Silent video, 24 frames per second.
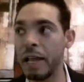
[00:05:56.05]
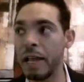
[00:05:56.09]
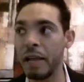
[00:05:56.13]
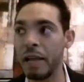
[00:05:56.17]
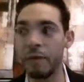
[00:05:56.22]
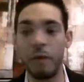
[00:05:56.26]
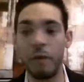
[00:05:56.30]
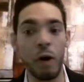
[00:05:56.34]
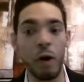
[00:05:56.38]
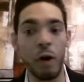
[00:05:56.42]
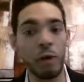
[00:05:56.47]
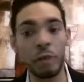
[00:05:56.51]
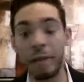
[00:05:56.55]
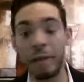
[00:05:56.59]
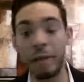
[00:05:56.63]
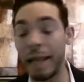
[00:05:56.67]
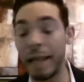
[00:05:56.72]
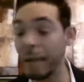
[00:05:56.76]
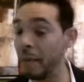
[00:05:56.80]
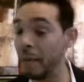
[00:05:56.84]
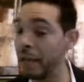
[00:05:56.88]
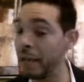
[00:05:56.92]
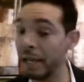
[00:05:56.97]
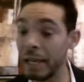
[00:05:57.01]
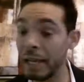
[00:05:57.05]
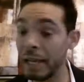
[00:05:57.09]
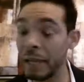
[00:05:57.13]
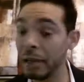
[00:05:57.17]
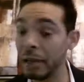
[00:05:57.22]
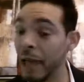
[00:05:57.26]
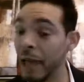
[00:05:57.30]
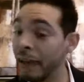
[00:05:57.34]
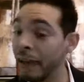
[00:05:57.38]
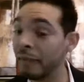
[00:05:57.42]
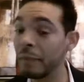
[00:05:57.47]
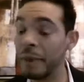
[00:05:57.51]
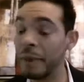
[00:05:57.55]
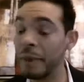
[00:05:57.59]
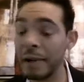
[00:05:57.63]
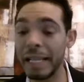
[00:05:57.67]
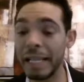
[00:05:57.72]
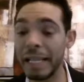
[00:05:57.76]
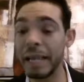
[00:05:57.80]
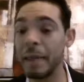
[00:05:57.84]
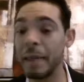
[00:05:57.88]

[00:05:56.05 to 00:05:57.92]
involved in that making a lot of money